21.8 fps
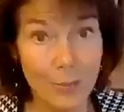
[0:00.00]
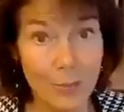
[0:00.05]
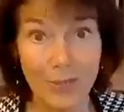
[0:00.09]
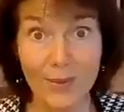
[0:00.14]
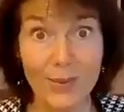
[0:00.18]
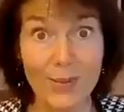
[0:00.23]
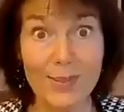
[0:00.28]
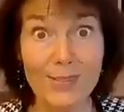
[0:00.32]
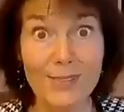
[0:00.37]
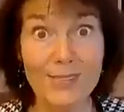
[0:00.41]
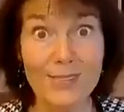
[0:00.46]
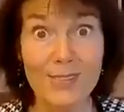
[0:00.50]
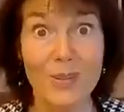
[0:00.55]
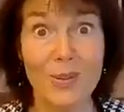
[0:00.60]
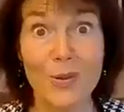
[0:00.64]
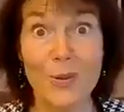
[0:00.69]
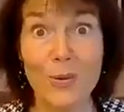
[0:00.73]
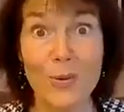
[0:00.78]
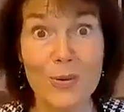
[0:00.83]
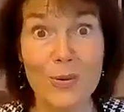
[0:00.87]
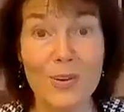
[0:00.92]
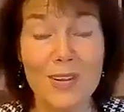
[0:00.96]
but
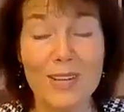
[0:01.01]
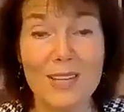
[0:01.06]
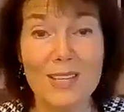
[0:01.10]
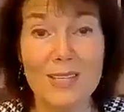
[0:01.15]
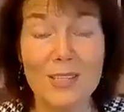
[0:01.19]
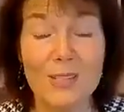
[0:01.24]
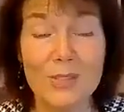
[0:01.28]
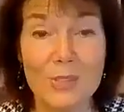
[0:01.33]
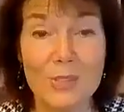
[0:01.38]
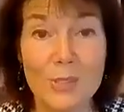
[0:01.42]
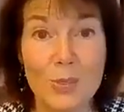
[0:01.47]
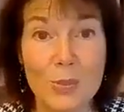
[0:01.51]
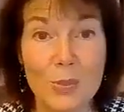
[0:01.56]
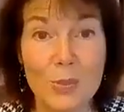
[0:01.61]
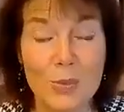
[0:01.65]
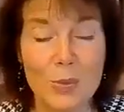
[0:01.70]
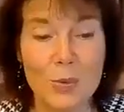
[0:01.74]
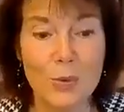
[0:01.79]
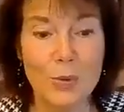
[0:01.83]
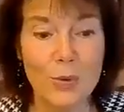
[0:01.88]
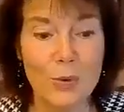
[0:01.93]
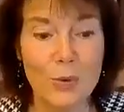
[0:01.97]
also
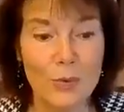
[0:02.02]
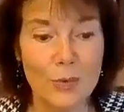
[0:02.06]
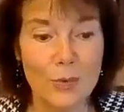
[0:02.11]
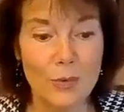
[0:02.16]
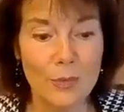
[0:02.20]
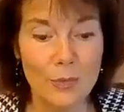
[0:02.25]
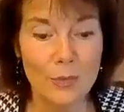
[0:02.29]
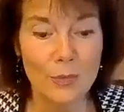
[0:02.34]
to